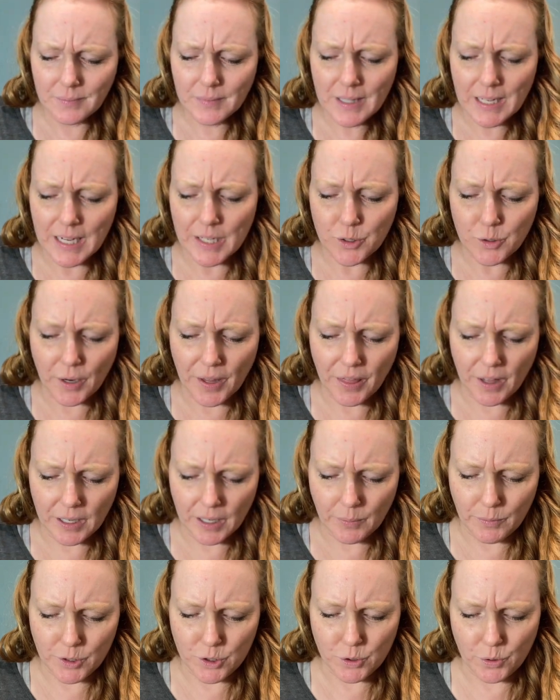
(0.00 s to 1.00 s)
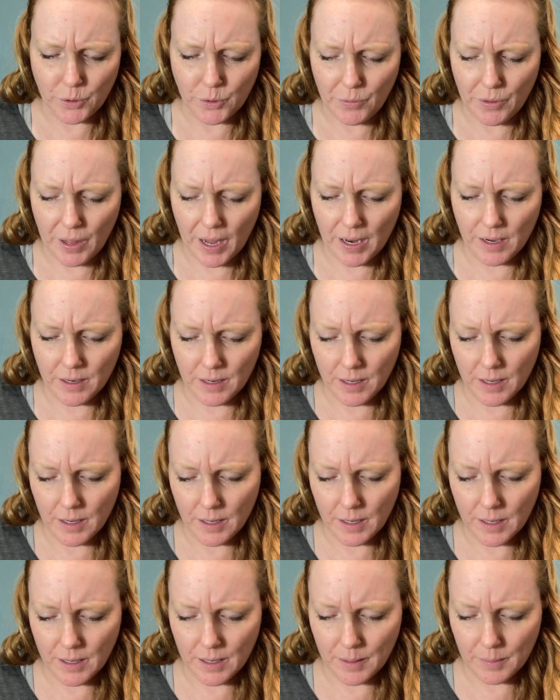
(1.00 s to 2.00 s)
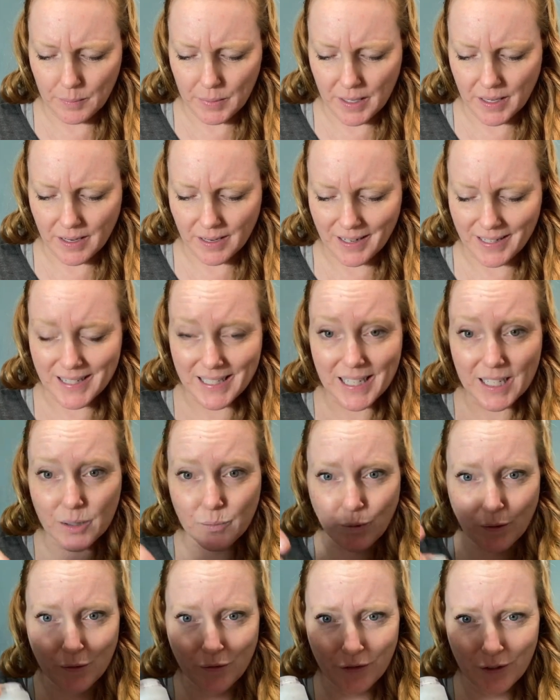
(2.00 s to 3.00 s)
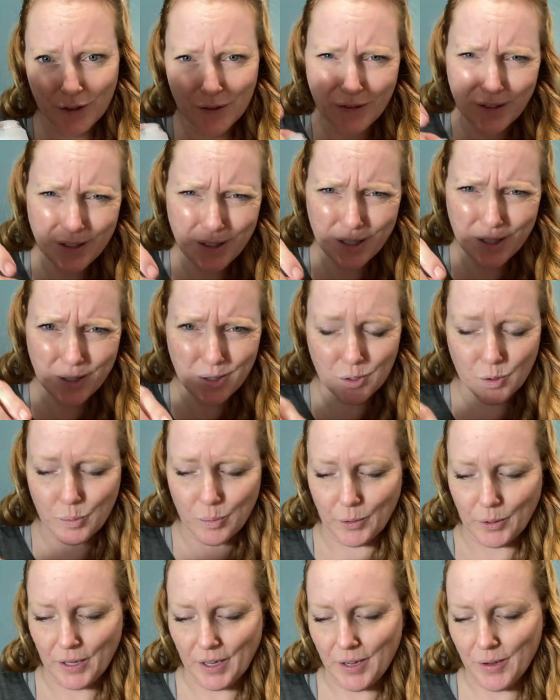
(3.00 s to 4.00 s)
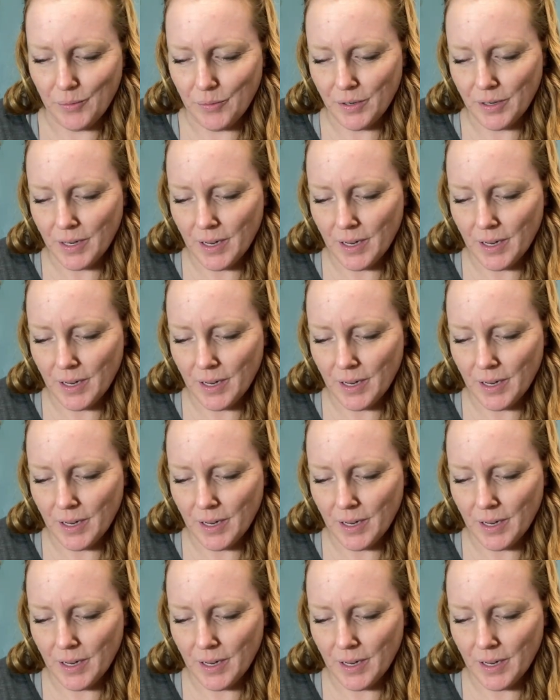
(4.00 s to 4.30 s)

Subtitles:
And so I thought I would show you that because well, first of all, it's just super cute.